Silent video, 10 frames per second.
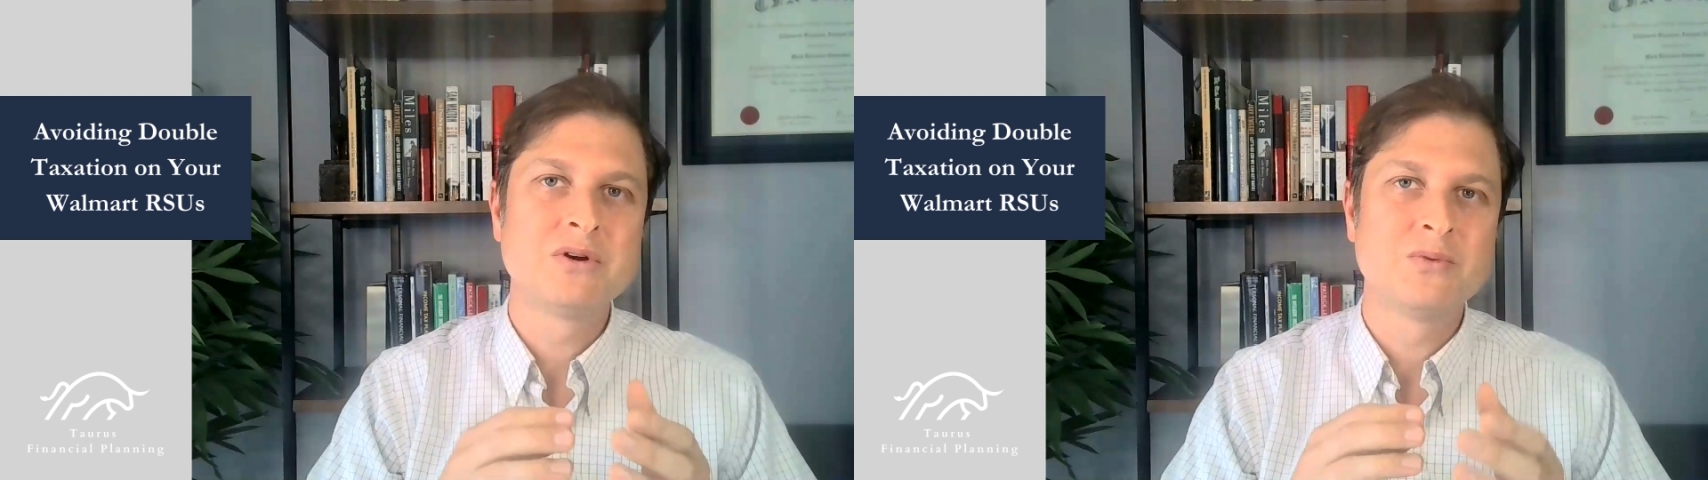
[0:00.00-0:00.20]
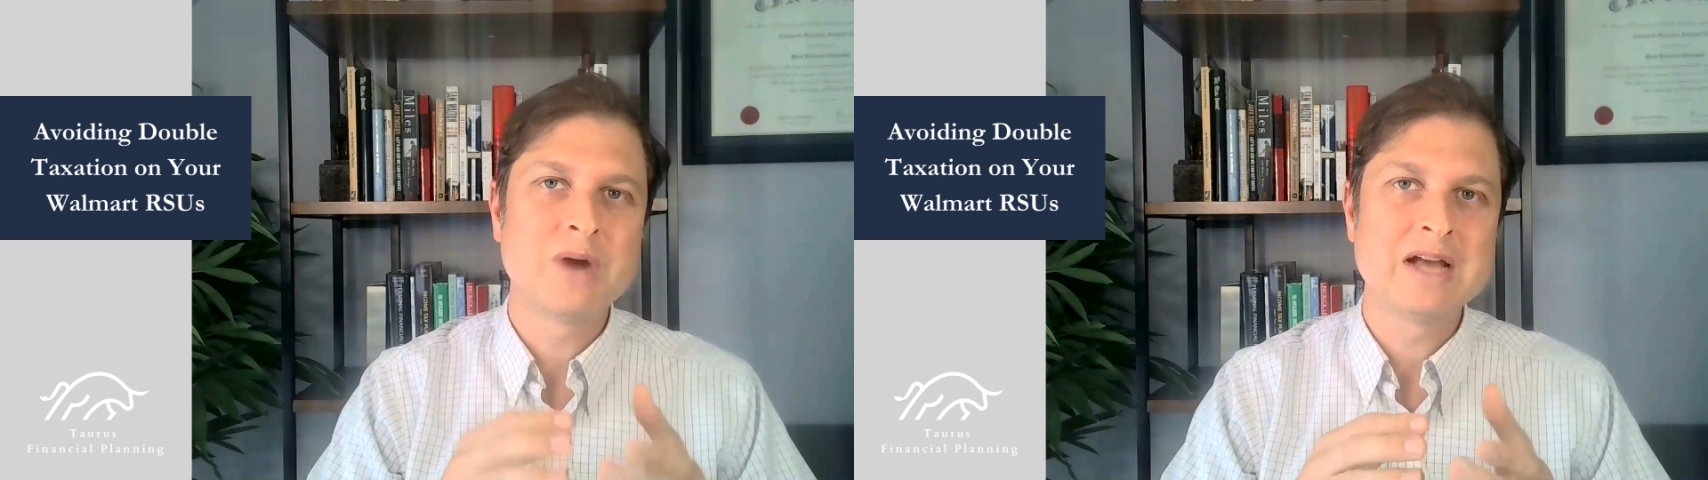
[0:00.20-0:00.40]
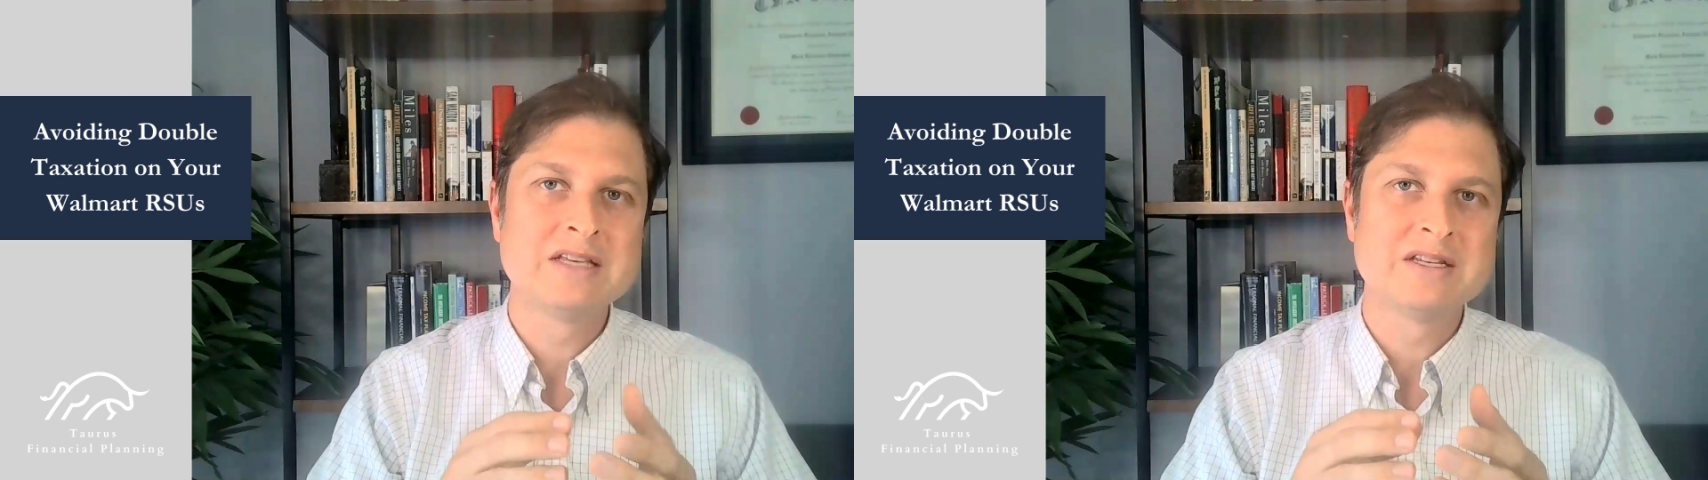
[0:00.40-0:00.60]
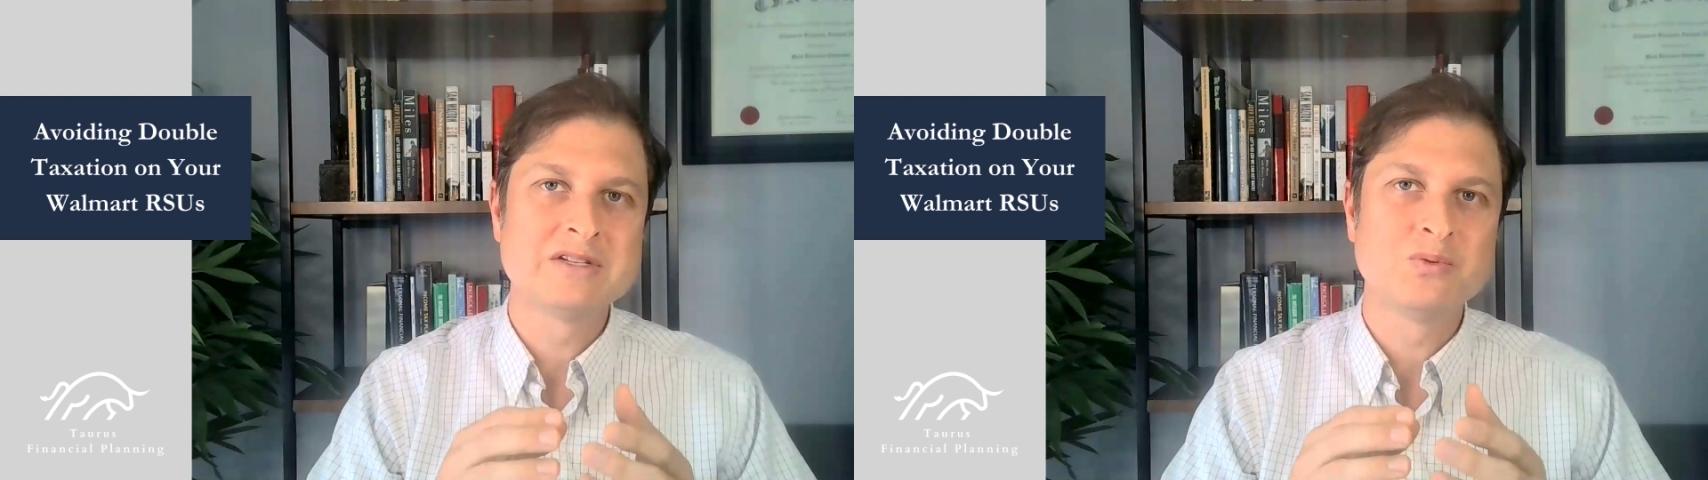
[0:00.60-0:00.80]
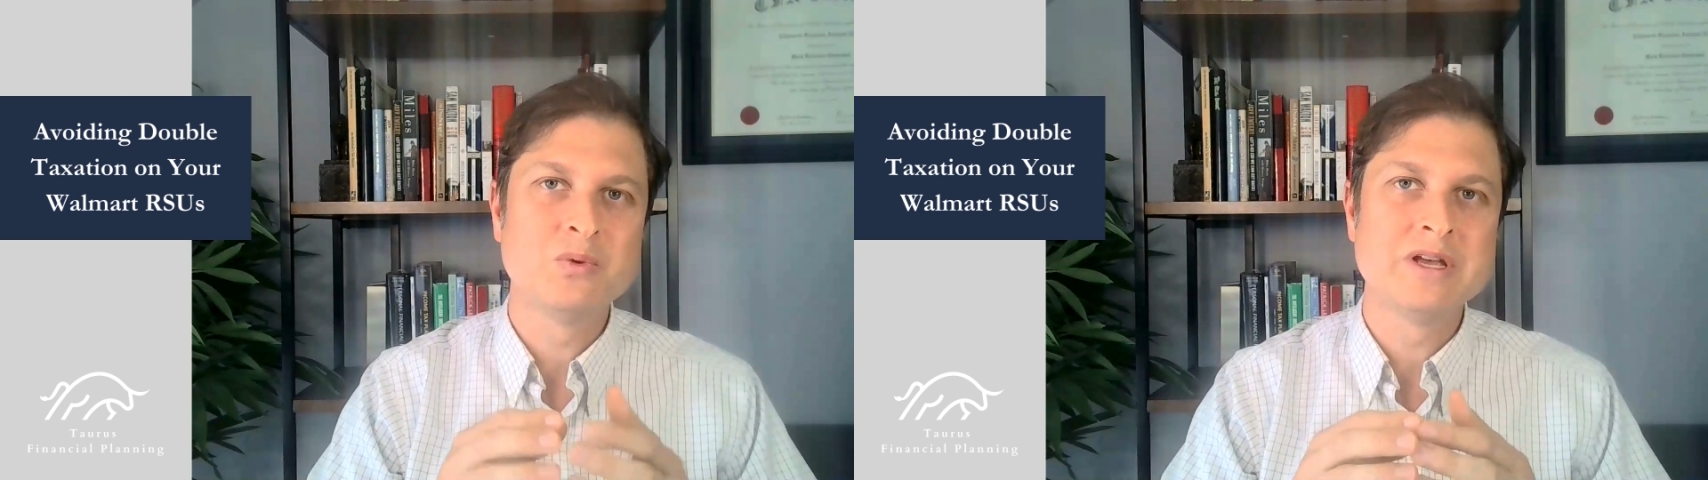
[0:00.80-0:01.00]

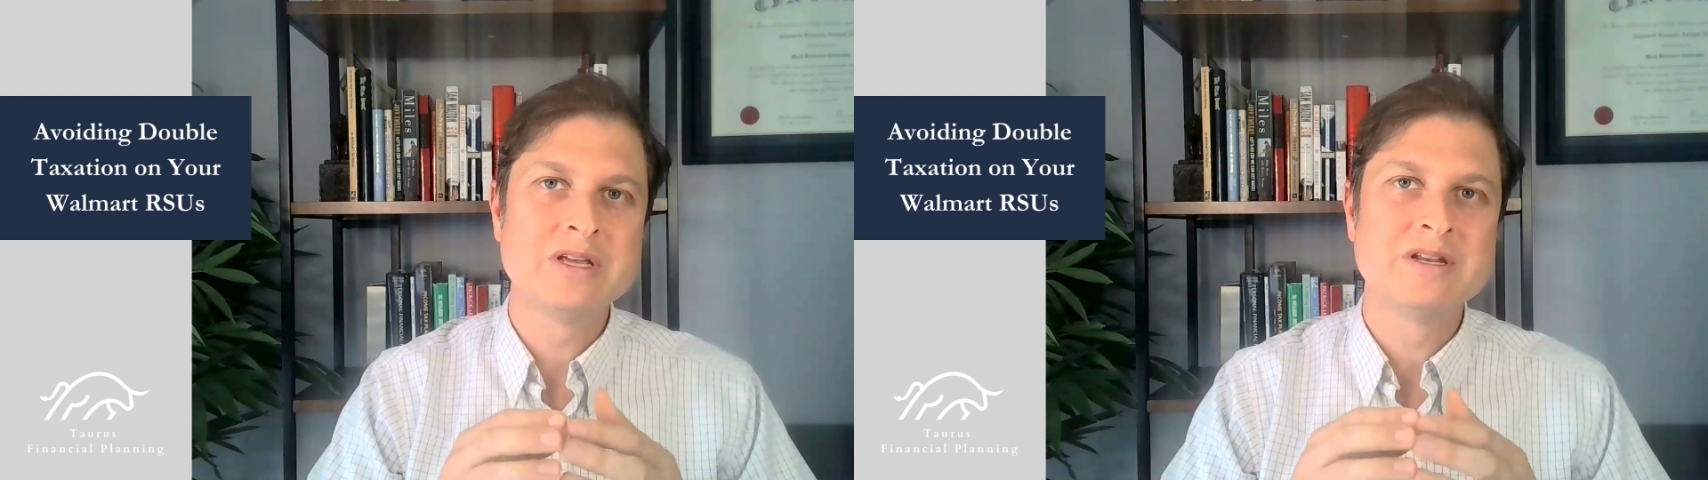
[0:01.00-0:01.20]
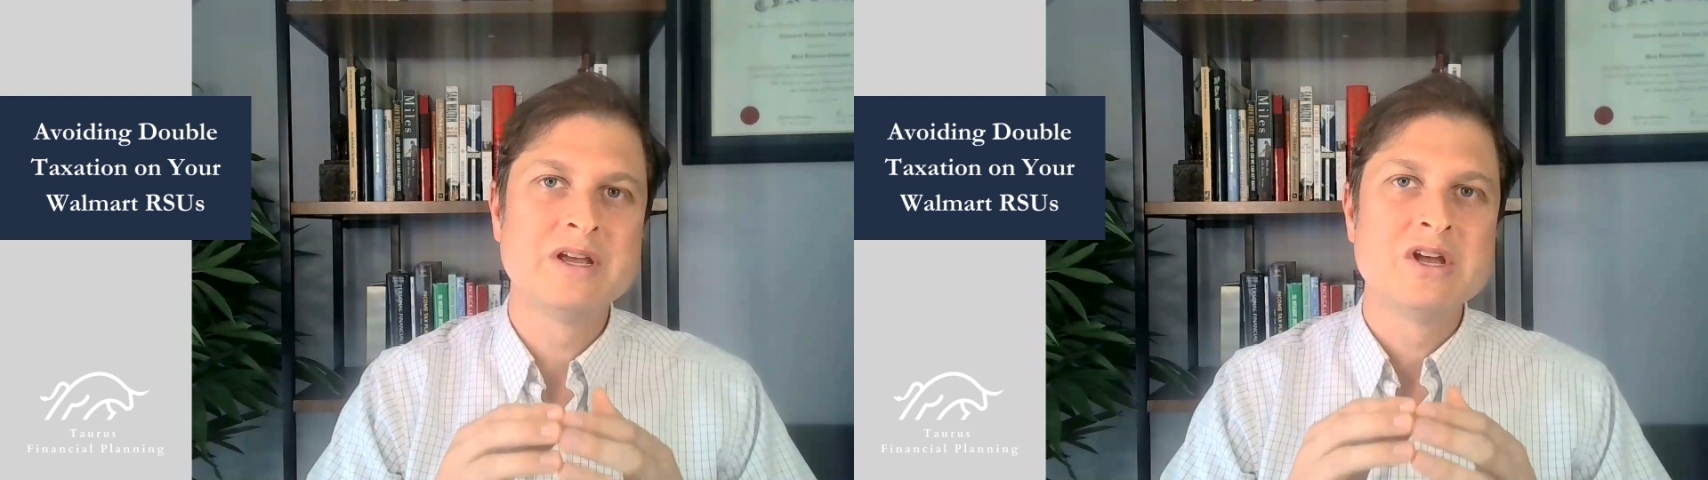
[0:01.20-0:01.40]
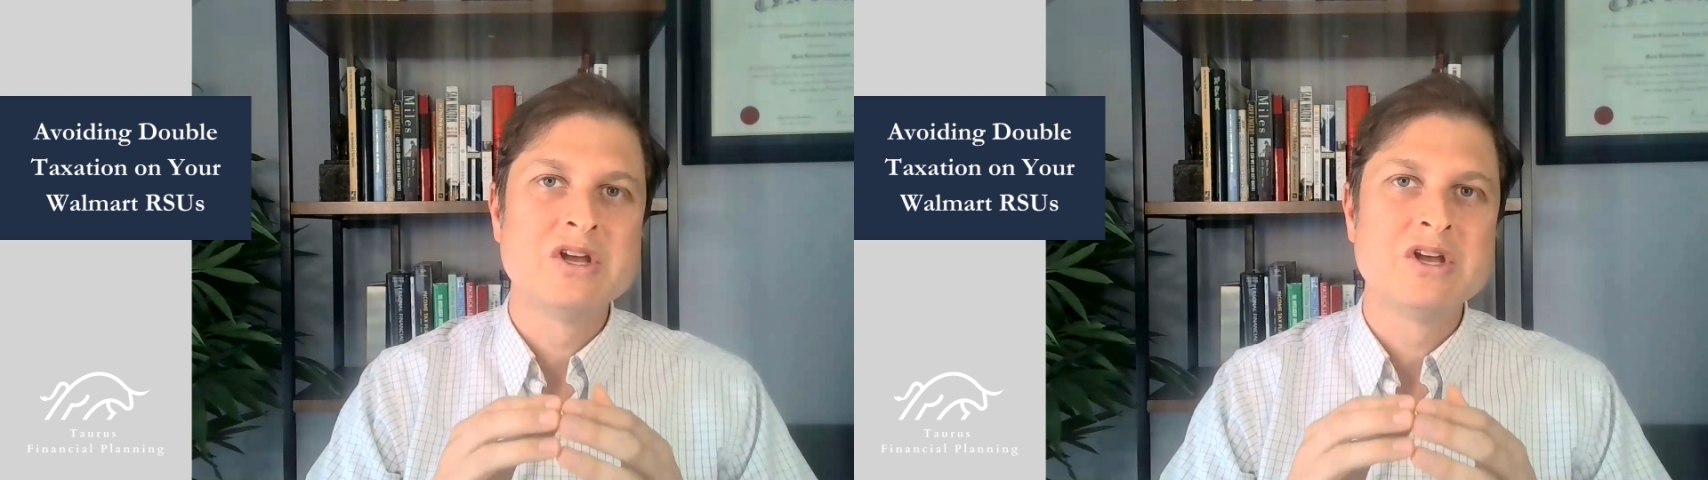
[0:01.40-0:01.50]
arises when